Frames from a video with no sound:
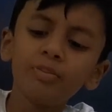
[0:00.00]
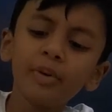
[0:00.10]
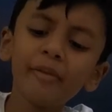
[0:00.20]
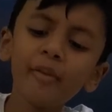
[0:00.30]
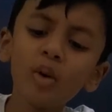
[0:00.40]

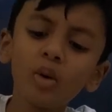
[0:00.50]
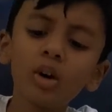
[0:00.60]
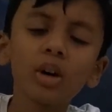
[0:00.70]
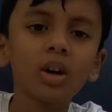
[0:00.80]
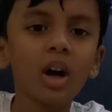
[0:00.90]

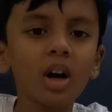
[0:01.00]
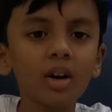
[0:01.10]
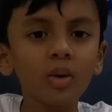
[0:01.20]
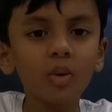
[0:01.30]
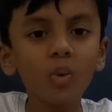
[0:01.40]
Before,
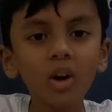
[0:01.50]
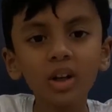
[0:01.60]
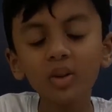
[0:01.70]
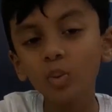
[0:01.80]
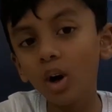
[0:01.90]

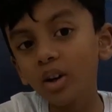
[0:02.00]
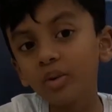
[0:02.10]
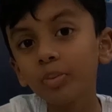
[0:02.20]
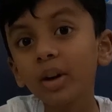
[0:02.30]
in one of